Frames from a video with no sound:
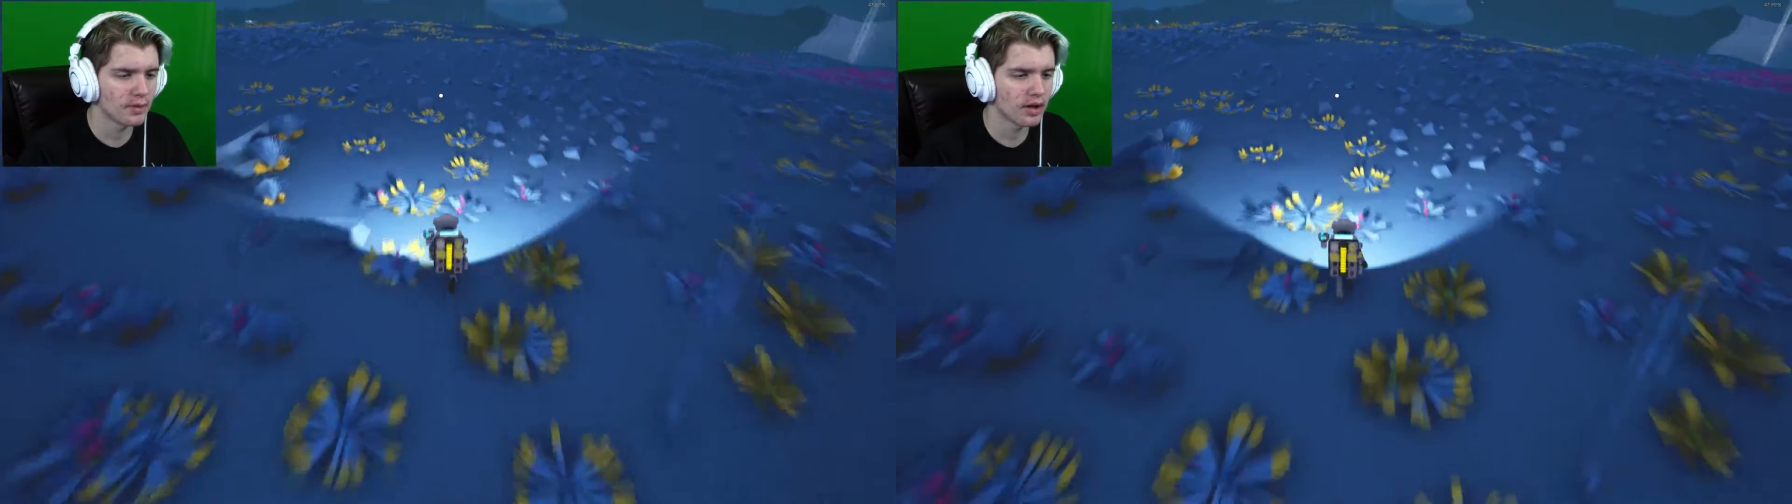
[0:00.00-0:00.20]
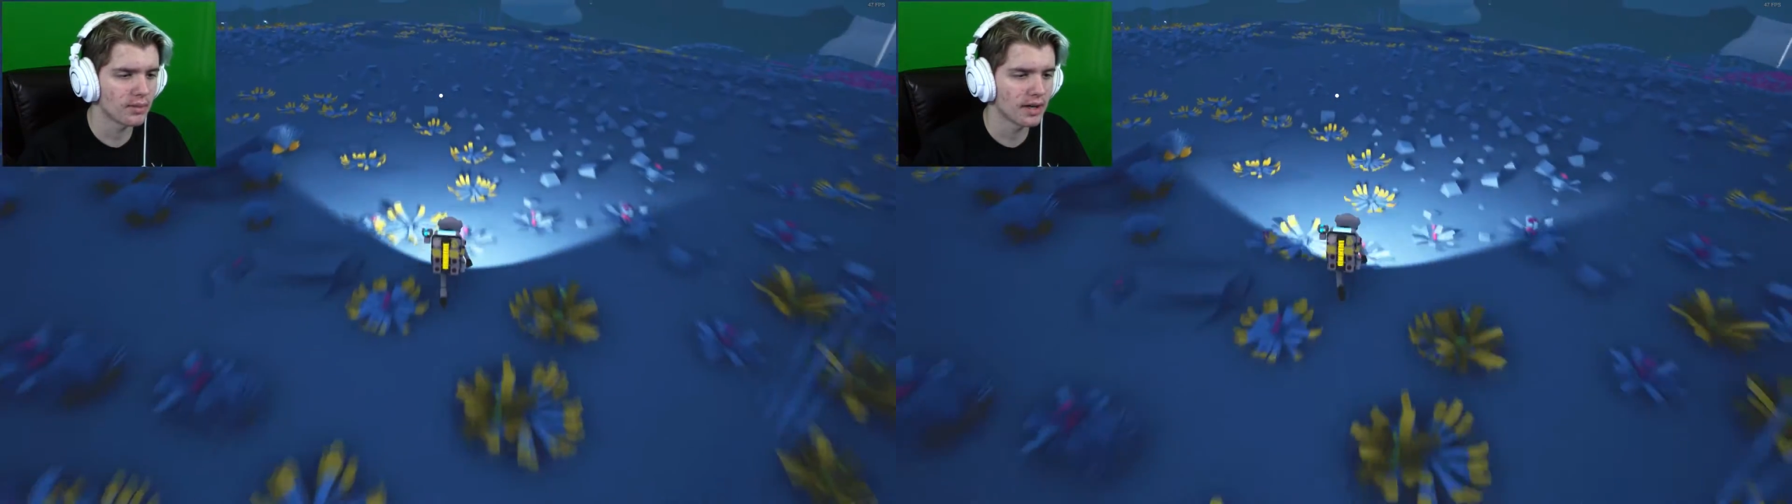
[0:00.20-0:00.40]

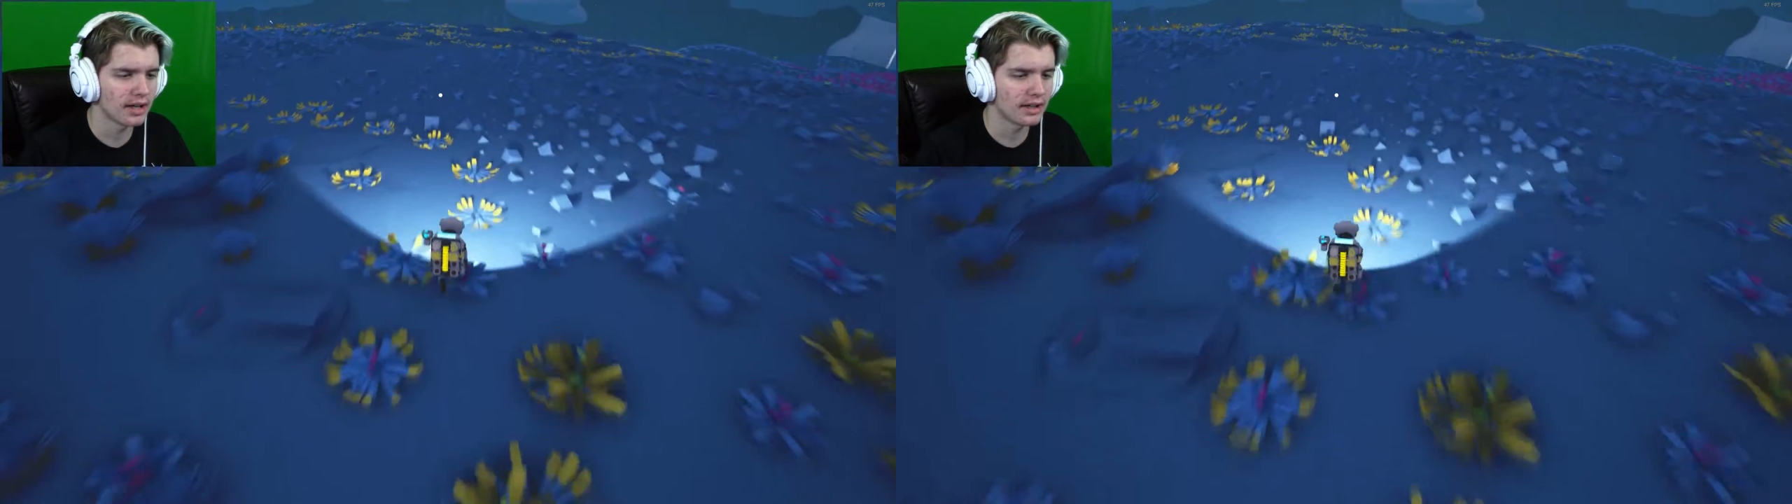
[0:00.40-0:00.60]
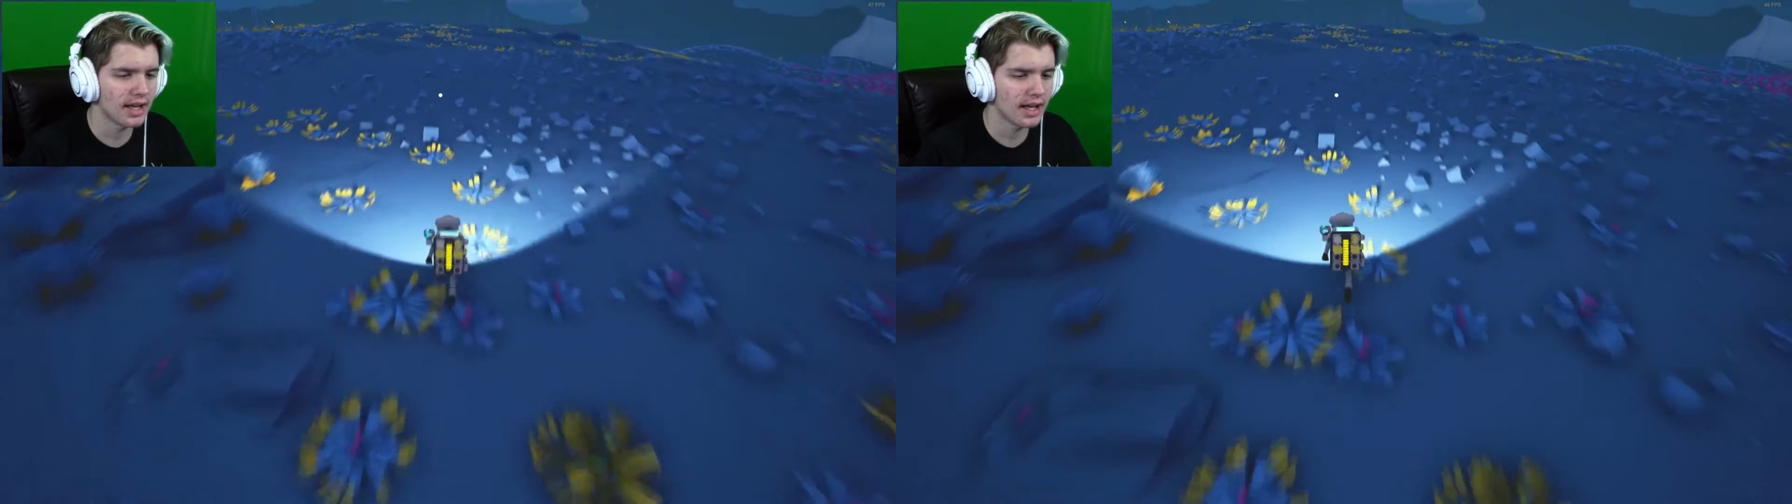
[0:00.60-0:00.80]
broke my
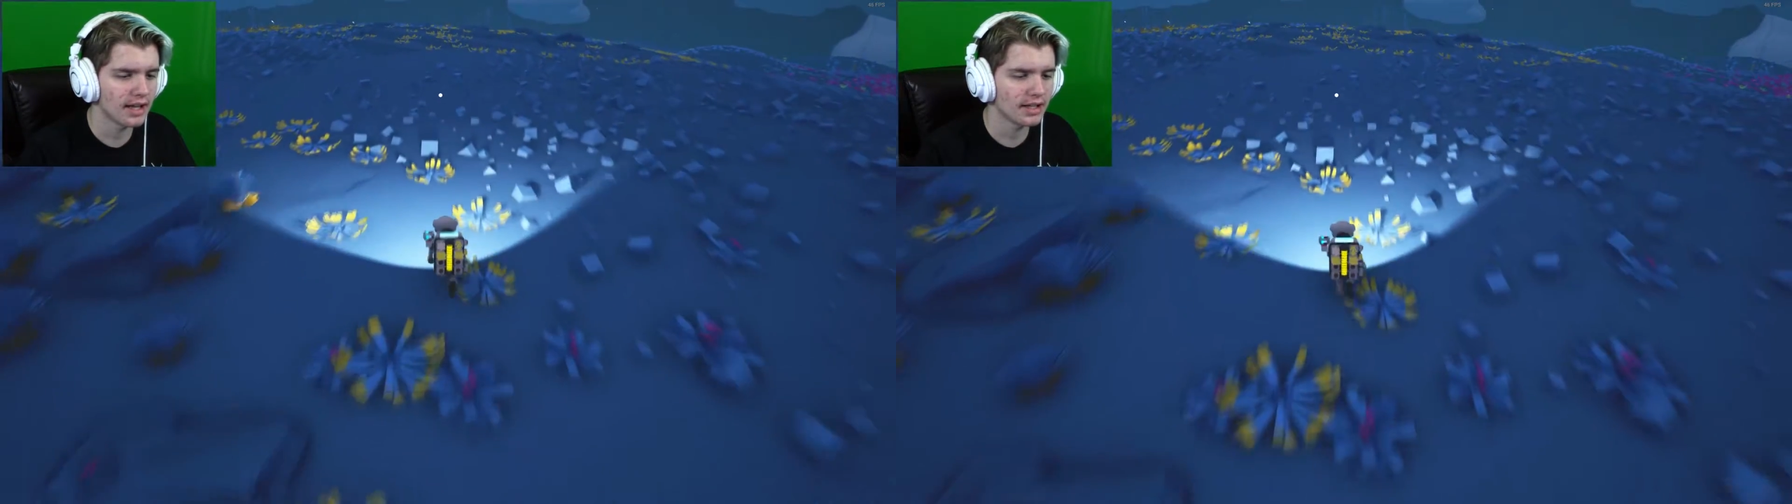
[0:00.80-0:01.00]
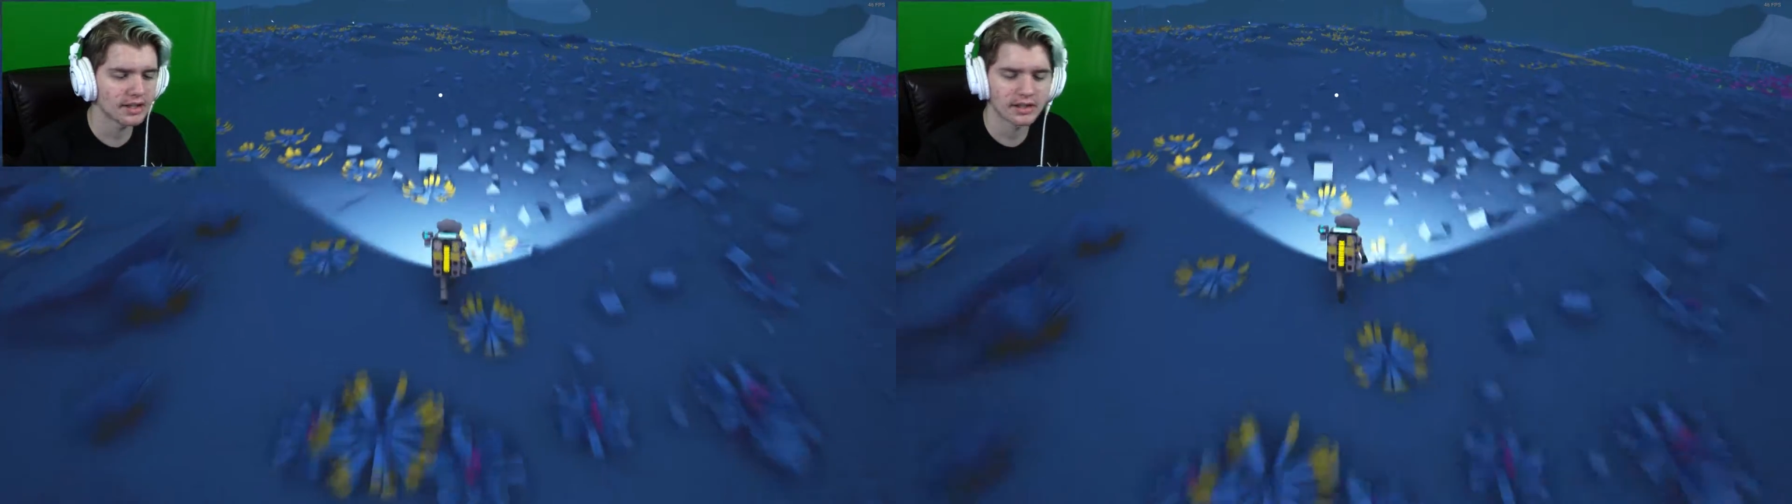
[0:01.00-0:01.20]

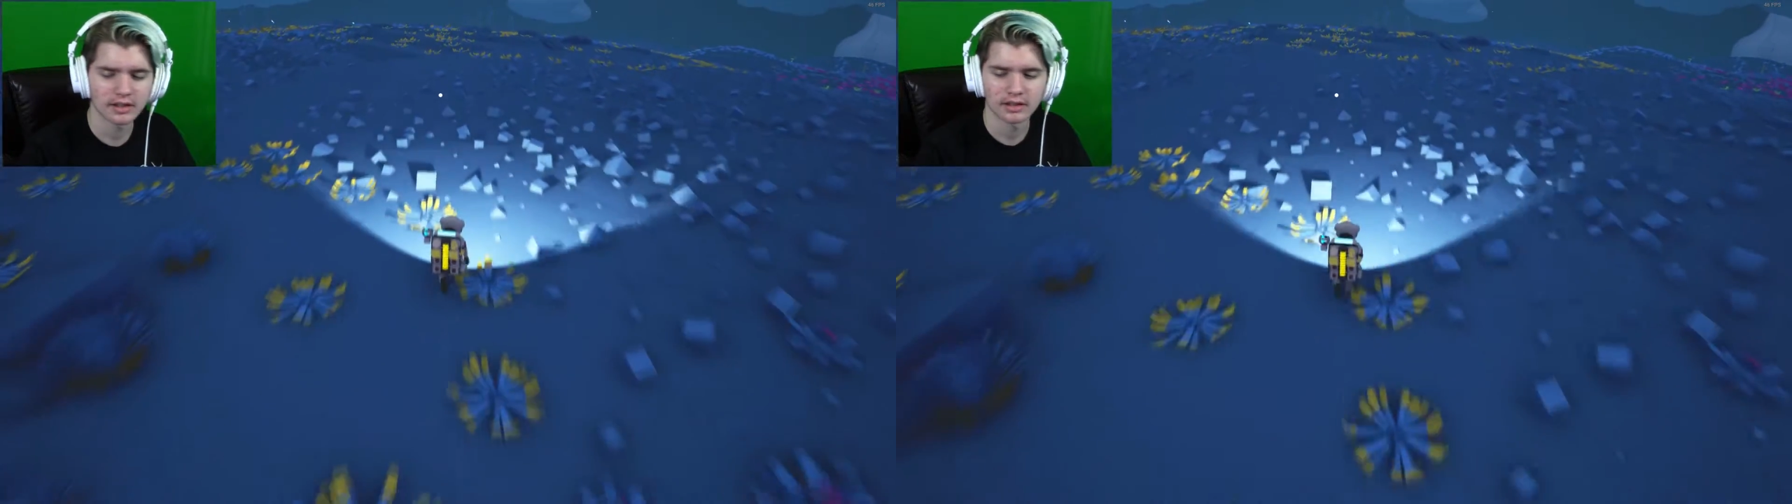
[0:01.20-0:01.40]
legs.